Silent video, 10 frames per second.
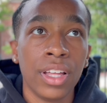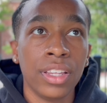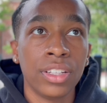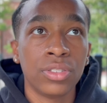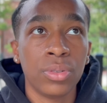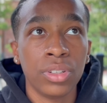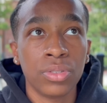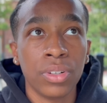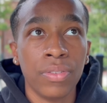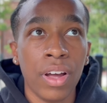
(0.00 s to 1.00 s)
And then
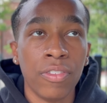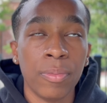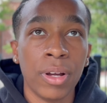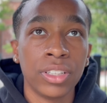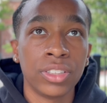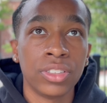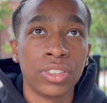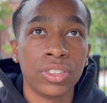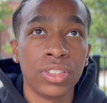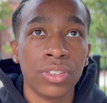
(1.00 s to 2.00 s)
2025 of my
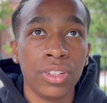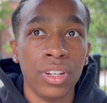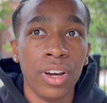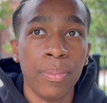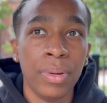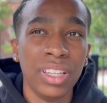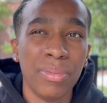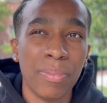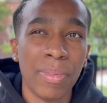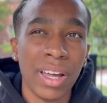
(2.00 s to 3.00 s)
junior year, I picked
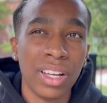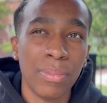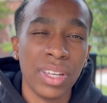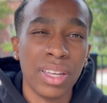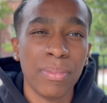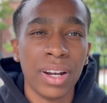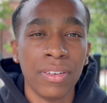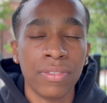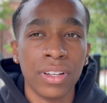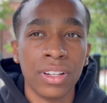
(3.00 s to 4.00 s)
back up again, but I
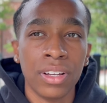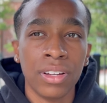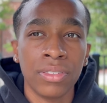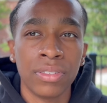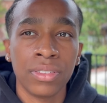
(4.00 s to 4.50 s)
fell off.